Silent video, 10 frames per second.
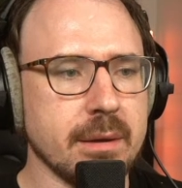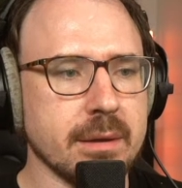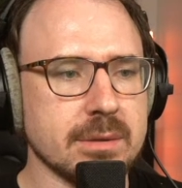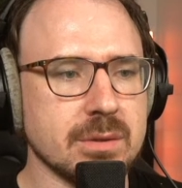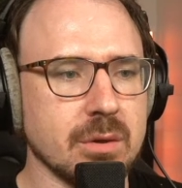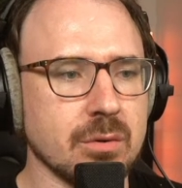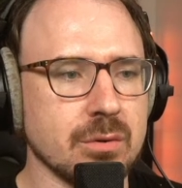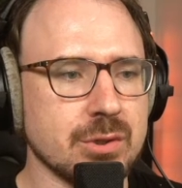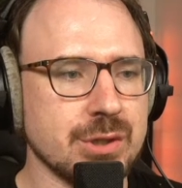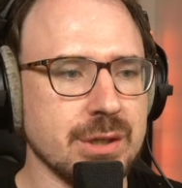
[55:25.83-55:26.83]
So
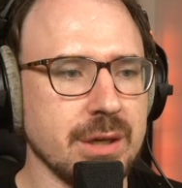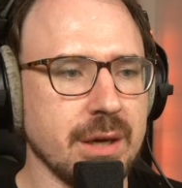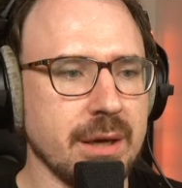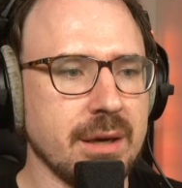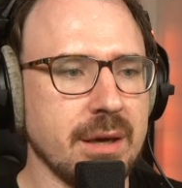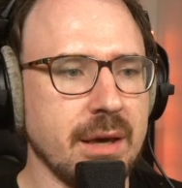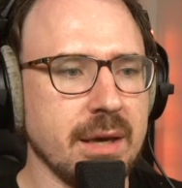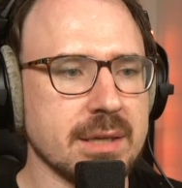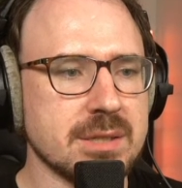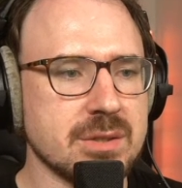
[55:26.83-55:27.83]
she
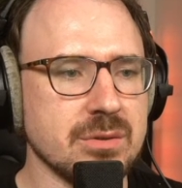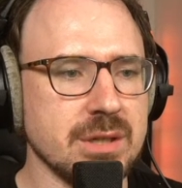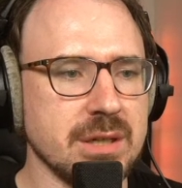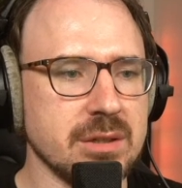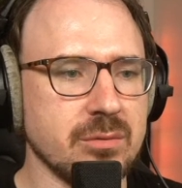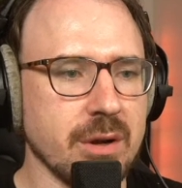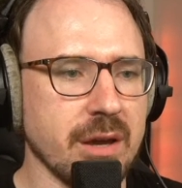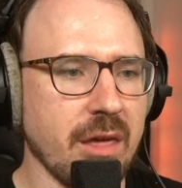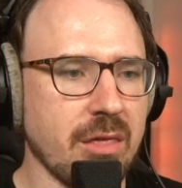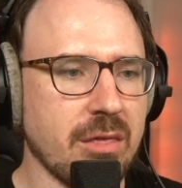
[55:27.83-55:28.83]
has to deal
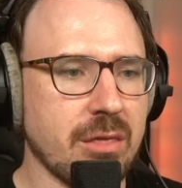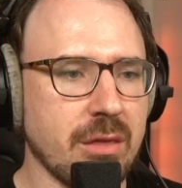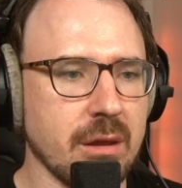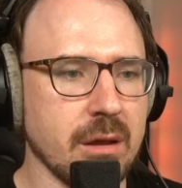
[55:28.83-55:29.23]
with